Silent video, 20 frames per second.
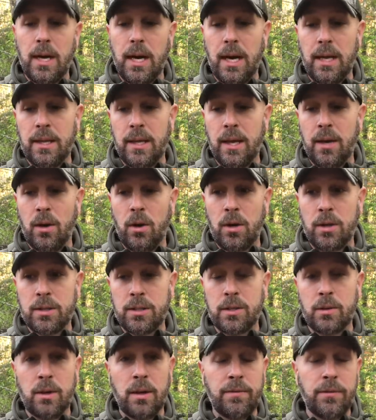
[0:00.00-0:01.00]
and then
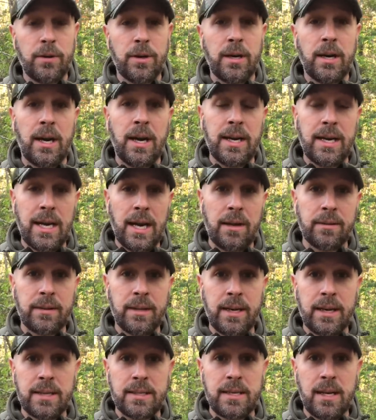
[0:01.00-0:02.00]
also if you're gonna hike out the
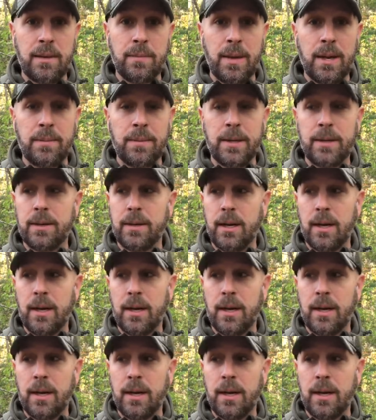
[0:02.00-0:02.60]
next day maybe,